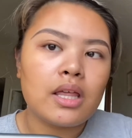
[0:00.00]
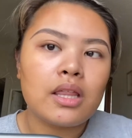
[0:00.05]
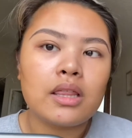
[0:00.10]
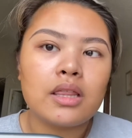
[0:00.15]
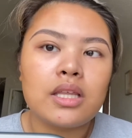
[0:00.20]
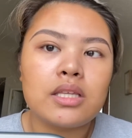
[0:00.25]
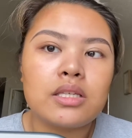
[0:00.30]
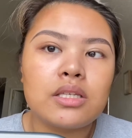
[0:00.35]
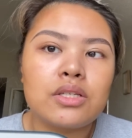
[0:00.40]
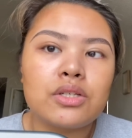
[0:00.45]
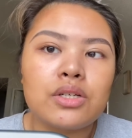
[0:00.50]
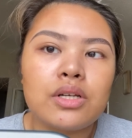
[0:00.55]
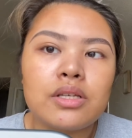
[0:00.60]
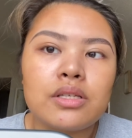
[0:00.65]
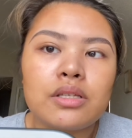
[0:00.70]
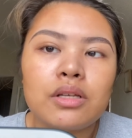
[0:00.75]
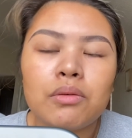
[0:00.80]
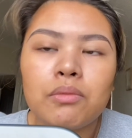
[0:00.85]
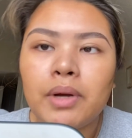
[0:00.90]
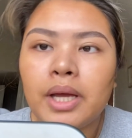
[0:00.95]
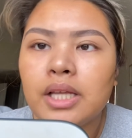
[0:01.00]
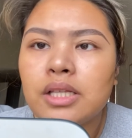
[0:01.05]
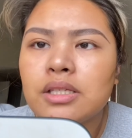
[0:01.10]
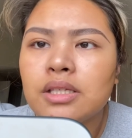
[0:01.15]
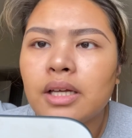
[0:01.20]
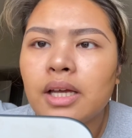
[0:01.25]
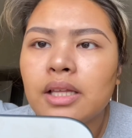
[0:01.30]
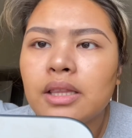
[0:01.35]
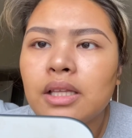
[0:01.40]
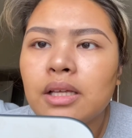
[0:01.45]
This is just a way to
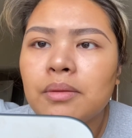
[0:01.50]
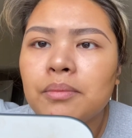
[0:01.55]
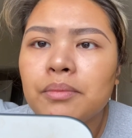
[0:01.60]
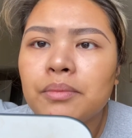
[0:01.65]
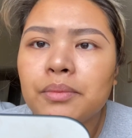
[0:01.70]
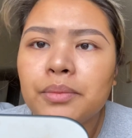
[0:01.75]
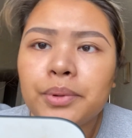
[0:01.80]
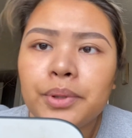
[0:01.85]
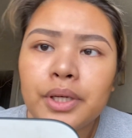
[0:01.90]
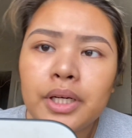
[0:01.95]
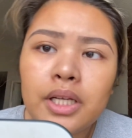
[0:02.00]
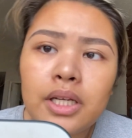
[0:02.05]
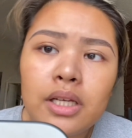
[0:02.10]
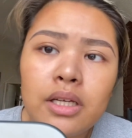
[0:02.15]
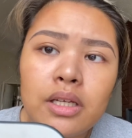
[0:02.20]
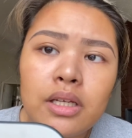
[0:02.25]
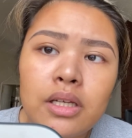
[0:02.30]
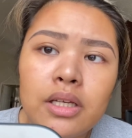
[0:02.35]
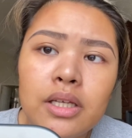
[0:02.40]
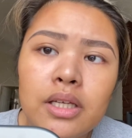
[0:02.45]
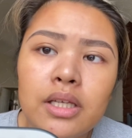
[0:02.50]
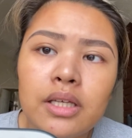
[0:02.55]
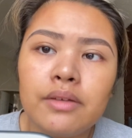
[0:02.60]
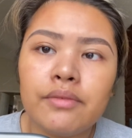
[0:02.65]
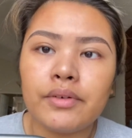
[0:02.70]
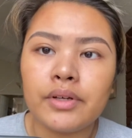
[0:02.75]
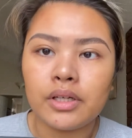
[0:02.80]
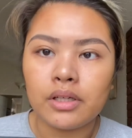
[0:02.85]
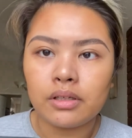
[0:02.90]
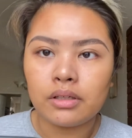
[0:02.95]
get them pretty
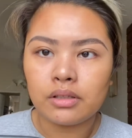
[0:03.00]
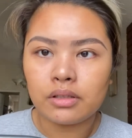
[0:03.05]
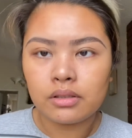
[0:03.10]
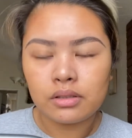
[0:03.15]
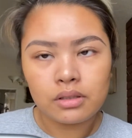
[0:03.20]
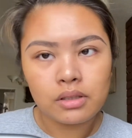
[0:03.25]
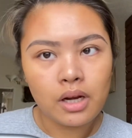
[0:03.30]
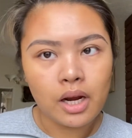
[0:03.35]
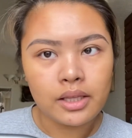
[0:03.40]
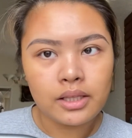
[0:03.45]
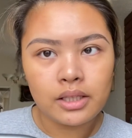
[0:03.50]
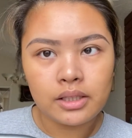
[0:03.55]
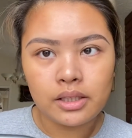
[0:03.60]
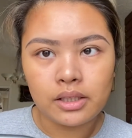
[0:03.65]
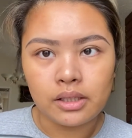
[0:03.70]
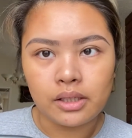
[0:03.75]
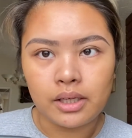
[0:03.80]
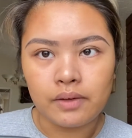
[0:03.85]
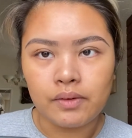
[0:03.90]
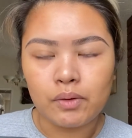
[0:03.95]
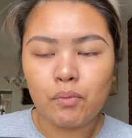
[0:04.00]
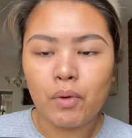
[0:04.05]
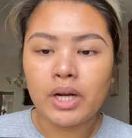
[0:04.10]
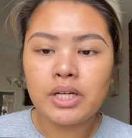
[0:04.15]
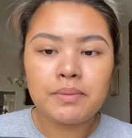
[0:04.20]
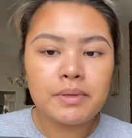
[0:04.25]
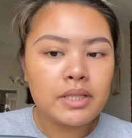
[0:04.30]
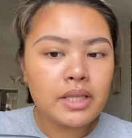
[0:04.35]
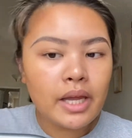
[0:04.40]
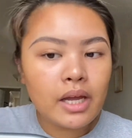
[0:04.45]
even. I think they look even. Watch
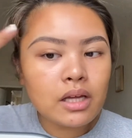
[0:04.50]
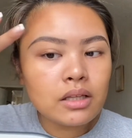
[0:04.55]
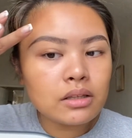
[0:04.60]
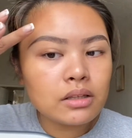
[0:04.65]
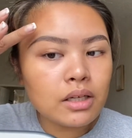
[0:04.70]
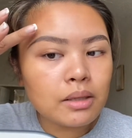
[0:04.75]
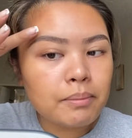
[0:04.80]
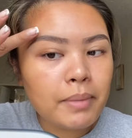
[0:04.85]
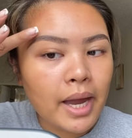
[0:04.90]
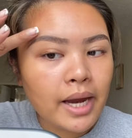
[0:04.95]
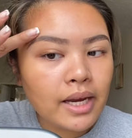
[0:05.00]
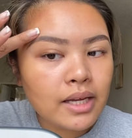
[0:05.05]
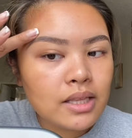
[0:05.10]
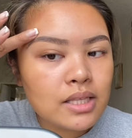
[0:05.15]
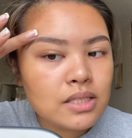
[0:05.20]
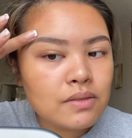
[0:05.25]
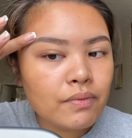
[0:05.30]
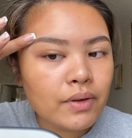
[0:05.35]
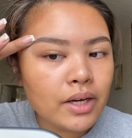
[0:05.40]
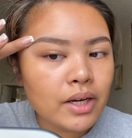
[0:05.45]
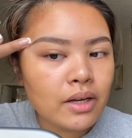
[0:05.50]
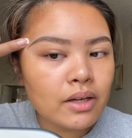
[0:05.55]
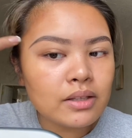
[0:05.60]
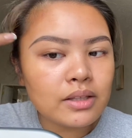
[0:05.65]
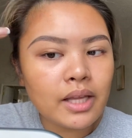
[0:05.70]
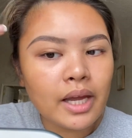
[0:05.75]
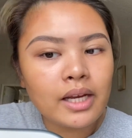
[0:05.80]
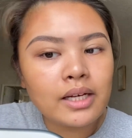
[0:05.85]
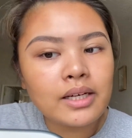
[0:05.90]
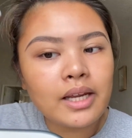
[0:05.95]
me look back at this video
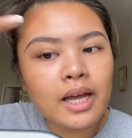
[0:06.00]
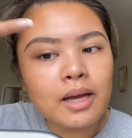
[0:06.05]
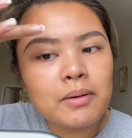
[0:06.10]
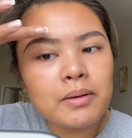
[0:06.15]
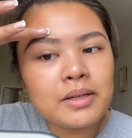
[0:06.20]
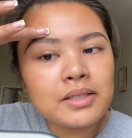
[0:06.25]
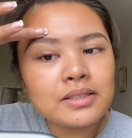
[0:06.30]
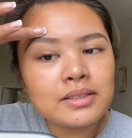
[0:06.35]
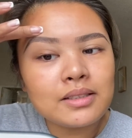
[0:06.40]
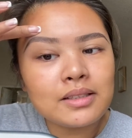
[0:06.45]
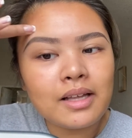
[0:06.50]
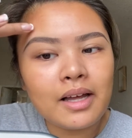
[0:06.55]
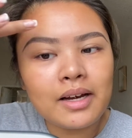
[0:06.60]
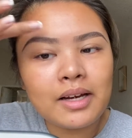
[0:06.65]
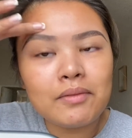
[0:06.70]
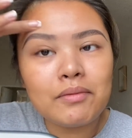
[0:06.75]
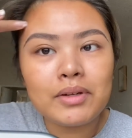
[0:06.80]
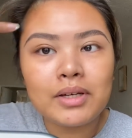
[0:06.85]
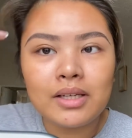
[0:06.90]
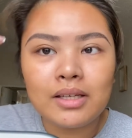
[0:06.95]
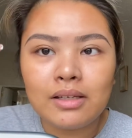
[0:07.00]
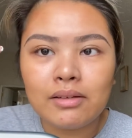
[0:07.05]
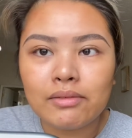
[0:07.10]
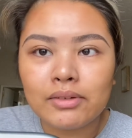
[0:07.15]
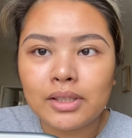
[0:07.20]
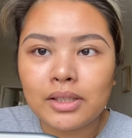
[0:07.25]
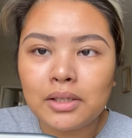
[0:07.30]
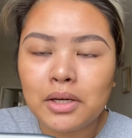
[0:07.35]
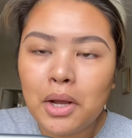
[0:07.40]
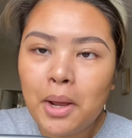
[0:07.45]
and damn, it's not even even.